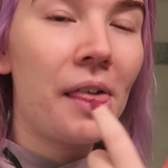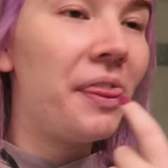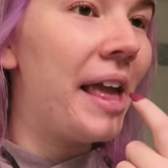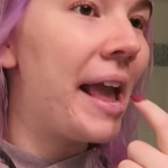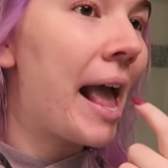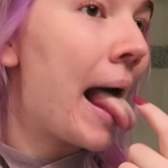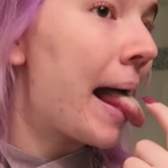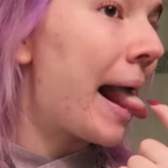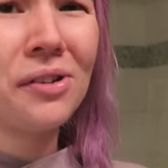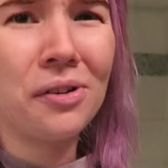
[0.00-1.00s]
thing like,
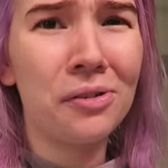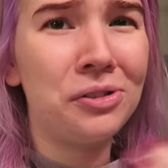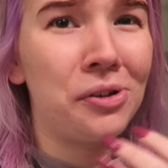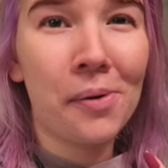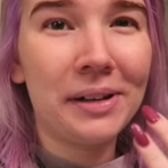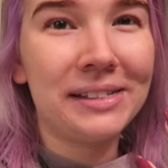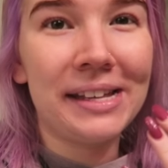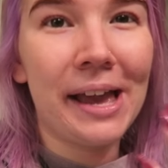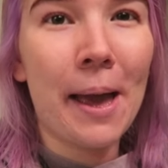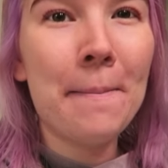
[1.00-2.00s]
really gross you don't want to
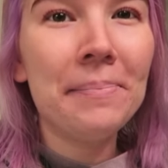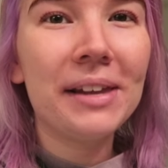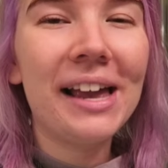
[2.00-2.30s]
see it